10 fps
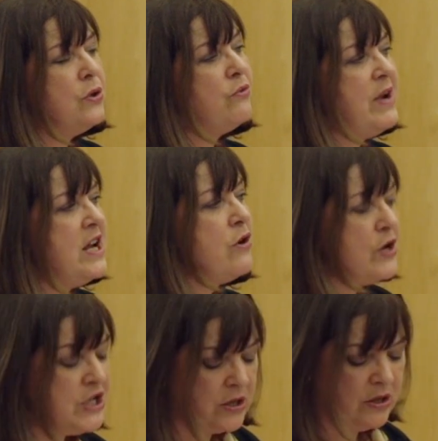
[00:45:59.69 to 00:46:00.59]
already
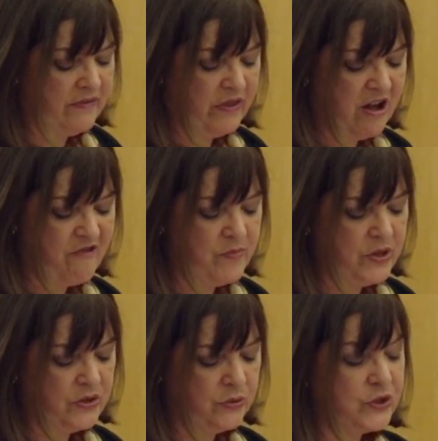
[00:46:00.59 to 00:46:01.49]
critical of the government